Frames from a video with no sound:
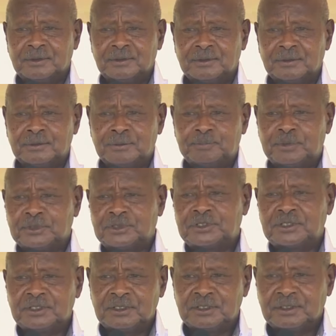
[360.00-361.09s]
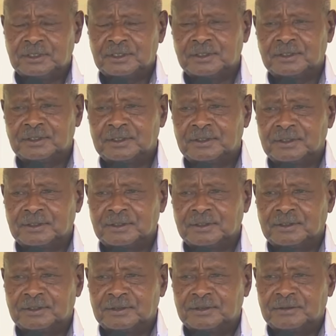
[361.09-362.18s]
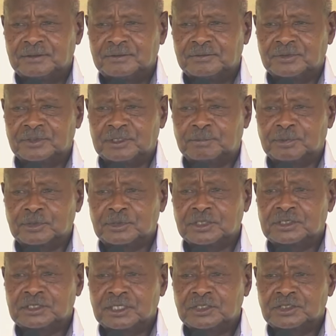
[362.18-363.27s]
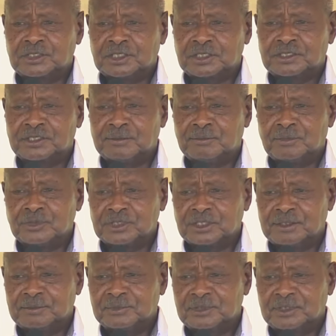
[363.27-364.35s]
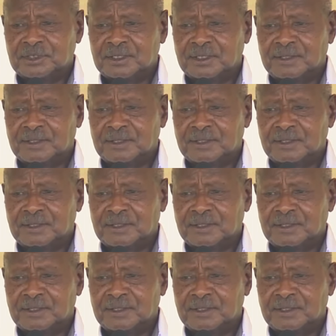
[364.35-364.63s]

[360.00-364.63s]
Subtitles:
UPC for the Protestants and some Muslims,